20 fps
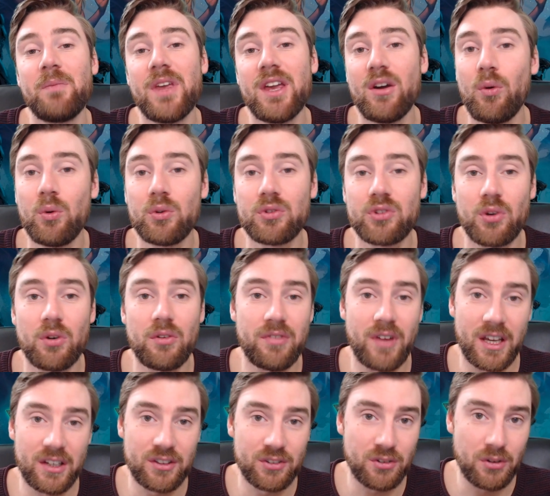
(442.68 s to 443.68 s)
it also
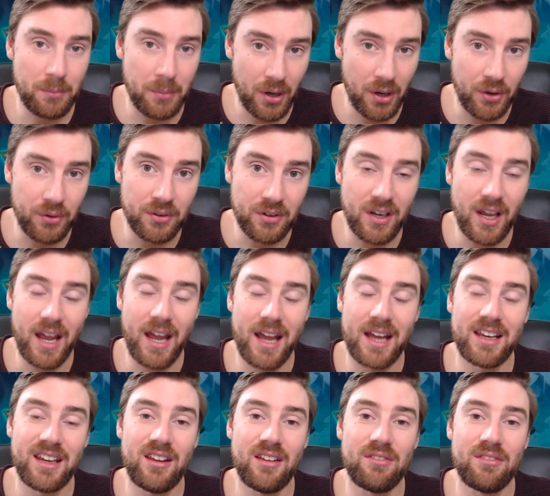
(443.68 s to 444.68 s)
affects your opponent,
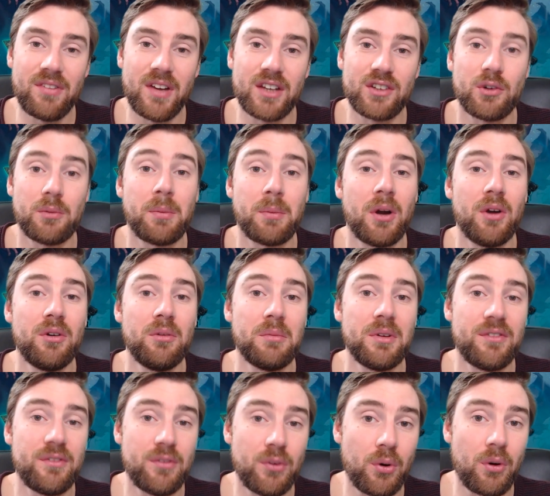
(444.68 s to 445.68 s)
and it affects your opponent
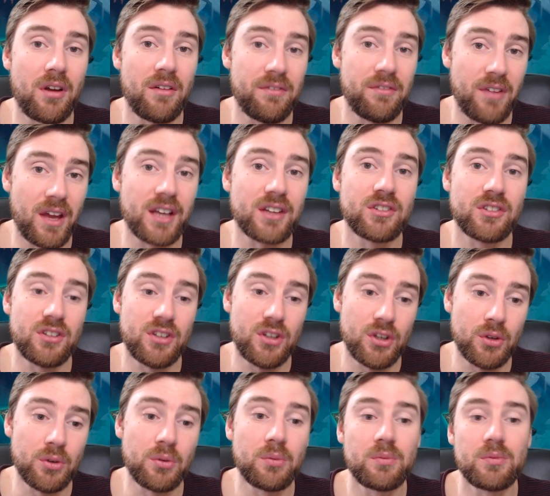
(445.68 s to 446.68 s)
before it affects
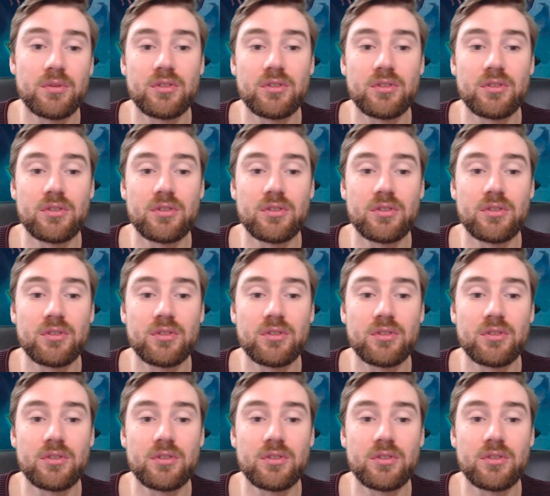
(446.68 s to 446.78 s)
you.